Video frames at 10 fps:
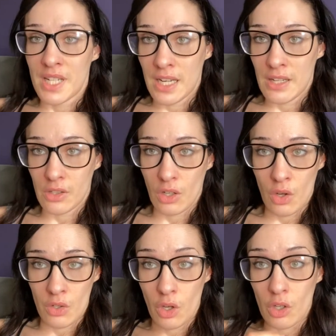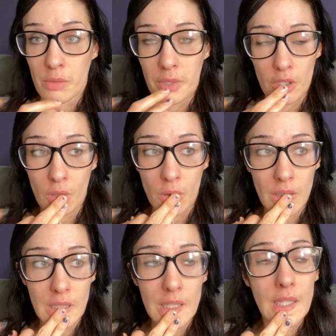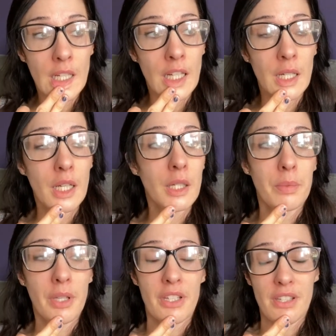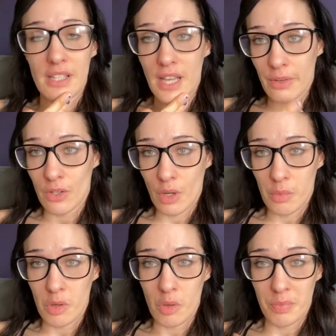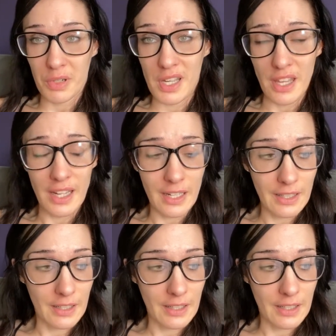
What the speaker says: has gone to hospital because he's having trouble breathing.